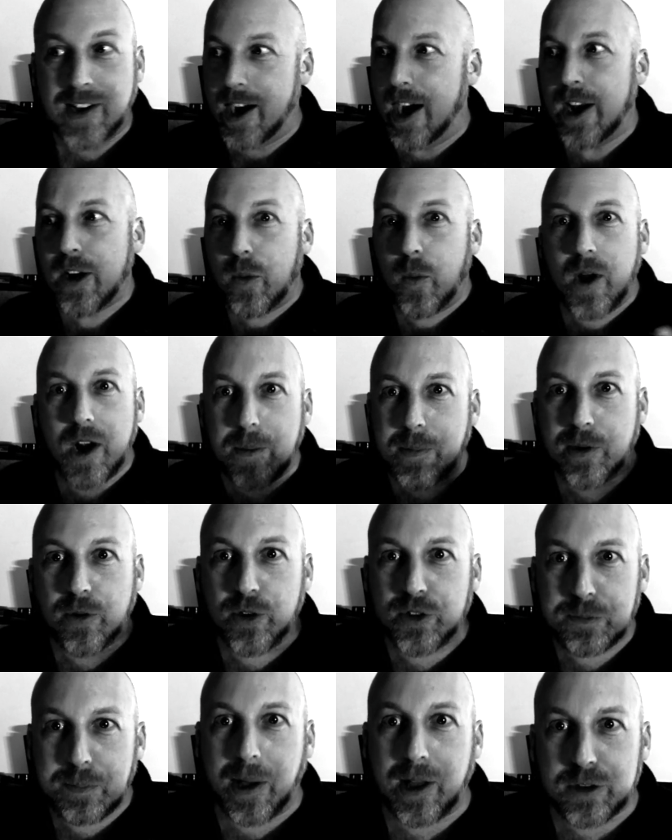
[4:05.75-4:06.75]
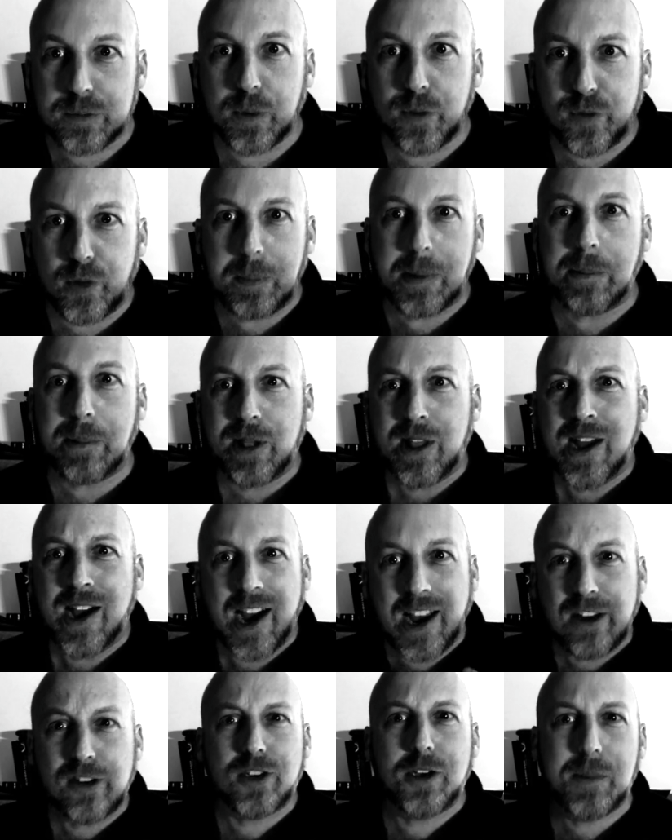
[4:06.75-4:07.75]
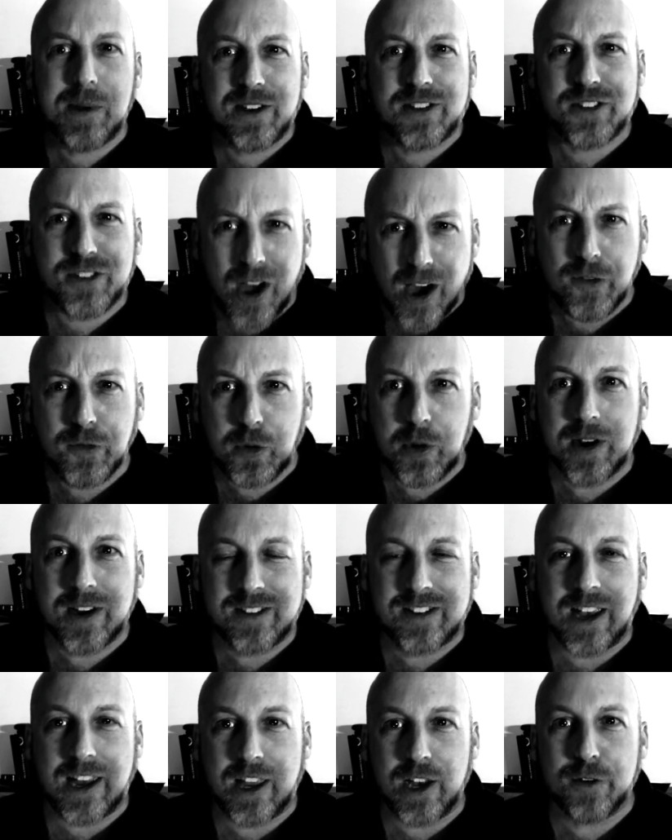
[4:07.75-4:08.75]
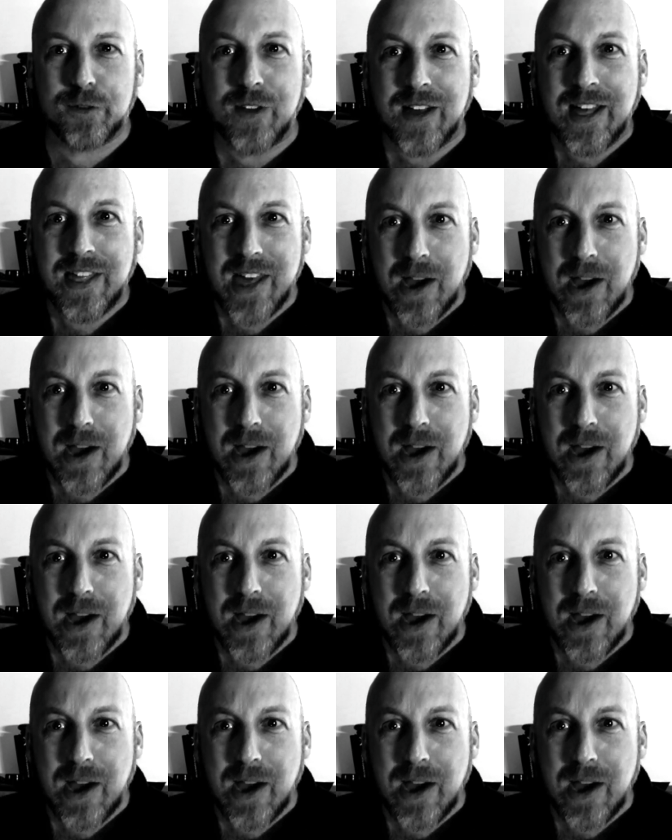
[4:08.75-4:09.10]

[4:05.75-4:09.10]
I don't want to be responsible for people. I used to be a software executive.